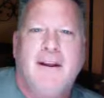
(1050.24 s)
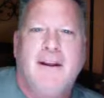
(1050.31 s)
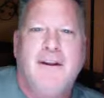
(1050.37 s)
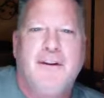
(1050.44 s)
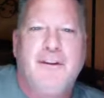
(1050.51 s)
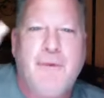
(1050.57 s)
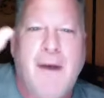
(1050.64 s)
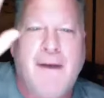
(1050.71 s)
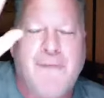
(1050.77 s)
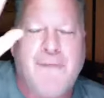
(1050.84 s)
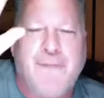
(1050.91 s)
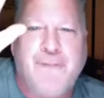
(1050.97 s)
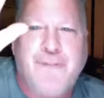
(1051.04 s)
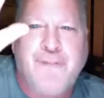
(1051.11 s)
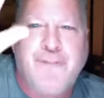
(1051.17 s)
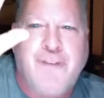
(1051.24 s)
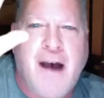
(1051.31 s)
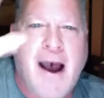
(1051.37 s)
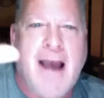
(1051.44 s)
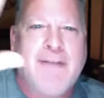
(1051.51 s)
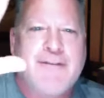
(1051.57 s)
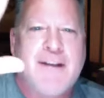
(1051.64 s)
You have
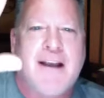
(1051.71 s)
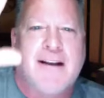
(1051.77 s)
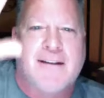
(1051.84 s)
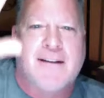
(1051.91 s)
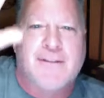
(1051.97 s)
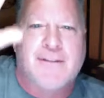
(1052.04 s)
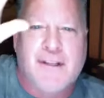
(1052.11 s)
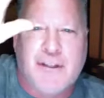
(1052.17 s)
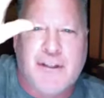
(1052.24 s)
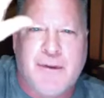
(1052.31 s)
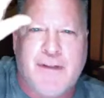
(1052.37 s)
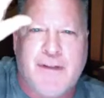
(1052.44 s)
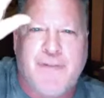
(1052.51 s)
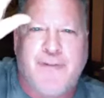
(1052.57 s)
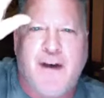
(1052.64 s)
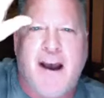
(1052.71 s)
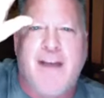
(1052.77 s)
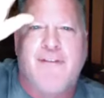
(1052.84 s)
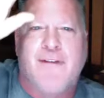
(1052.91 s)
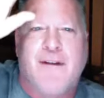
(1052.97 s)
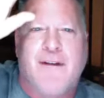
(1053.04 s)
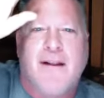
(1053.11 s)
five seconds. So this is when the
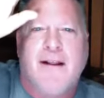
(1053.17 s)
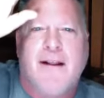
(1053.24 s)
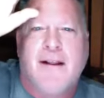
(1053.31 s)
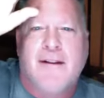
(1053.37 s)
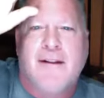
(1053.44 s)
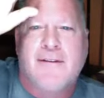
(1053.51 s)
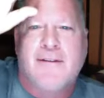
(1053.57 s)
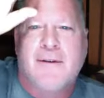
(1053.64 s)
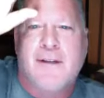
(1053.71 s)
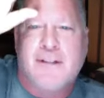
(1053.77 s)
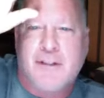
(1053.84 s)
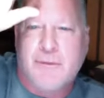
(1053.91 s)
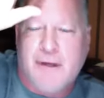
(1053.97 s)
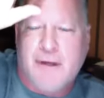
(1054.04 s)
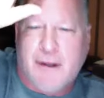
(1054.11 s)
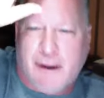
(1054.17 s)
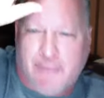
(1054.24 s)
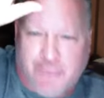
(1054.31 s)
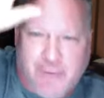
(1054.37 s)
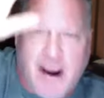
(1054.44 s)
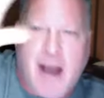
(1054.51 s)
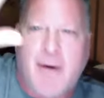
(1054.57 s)
five, so this is when you gotta
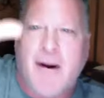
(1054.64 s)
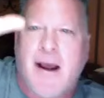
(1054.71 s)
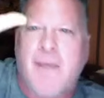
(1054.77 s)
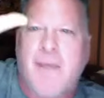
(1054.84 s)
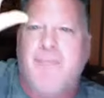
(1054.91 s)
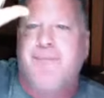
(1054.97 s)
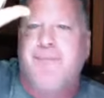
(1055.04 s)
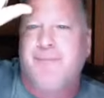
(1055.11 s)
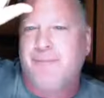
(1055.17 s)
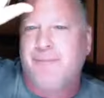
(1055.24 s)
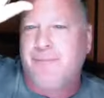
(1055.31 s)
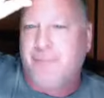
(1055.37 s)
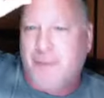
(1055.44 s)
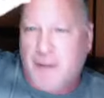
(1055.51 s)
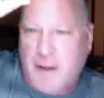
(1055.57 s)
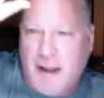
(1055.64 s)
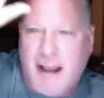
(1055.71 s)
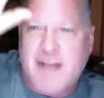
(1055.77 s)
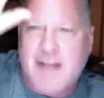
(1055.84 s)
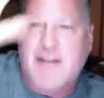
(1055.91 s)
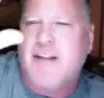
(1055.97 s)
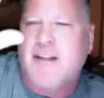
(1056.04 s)
fire it up, you
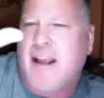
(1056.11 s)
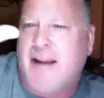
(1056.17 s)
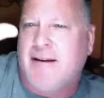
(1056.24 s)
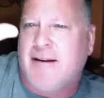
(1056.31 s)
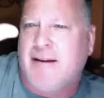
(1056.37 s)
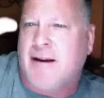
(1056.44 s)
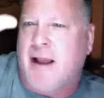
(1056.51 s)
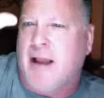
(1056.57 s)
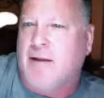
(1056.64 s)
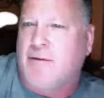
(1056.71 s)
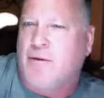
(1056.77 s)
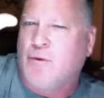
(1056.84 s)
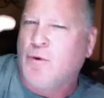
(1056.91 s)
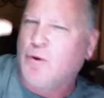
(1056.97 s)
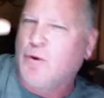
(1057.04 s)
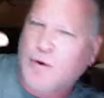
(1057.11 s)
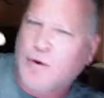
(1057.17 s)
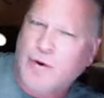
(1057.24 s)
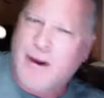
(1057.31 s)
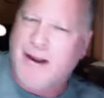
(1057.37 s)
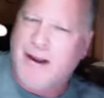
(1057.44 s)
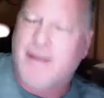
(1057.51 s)
hesitate, and like,
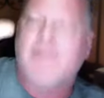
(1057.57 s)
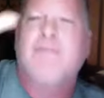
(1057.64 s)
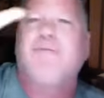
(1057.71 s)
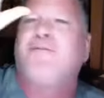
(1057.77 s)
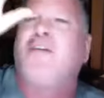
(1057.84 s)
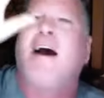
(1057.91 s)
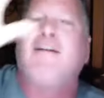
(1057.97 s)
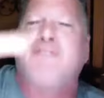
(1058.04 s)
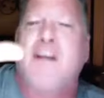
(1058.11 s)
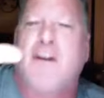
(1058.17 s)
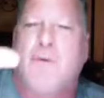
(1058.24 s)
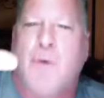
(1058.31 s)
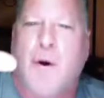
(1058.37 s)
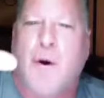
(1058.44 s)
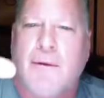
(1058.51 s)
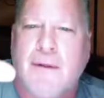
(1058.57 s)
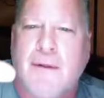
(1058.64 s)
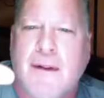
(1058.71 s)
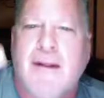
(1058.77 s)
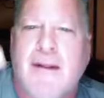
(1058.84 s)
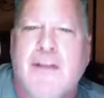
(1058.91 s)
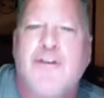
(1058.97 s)
ooh, wait, five second rule.
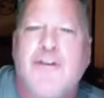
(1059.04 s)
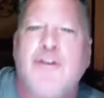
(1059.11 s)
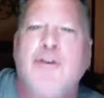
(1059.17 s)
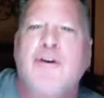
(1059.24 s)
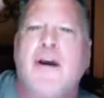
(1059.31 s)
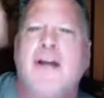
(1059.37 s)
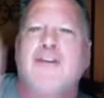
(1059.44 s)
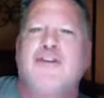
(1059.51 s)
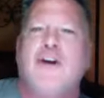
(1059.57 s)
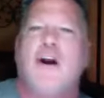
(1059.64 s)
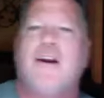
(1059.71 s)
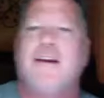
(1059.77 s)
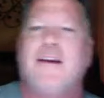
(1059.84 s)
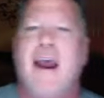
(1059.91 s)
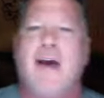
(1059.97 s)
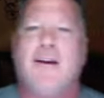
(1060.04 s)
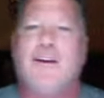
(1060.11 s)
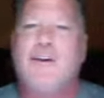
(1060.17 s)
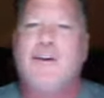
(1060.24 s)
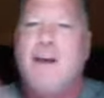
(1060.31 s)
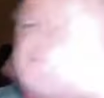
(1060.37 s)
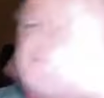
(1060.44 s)
So you got to start counting.
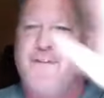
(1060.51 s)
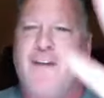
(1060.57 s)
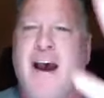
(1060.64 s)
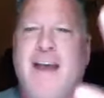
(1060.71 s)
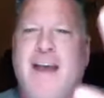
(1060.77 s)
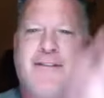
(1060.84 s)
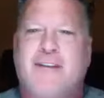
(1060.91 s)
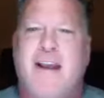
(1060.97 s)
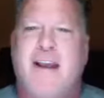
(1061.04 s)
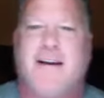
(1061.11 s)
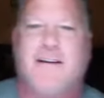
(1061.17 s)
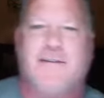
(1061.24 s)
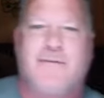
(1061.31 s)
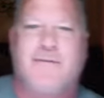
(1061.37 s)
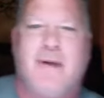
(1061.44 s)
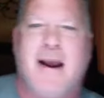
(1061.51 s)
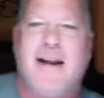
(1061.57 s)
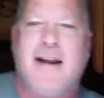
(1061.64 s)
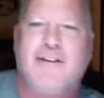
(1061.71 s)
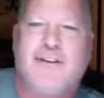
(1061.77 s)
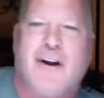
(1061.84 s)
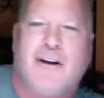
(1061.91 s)
You got five seconds, right?
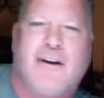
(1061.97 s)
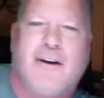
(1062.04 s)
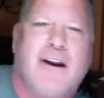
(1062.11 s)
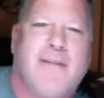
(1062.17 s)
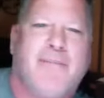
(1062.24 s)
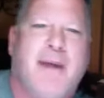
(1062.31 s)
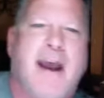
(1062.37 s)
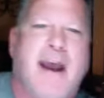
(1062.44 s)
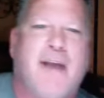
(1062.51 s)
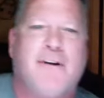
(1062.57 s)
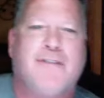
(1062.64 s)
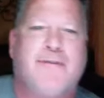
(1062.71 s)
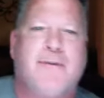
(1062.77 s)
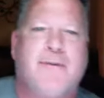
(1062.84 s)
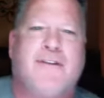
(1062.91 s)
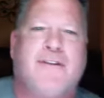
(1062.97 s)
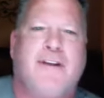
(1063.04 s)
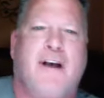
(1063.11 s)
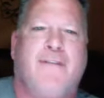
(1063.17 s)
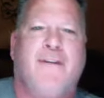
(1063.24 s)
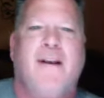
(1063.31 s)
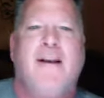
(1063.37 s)
You start counting backwards from yourself.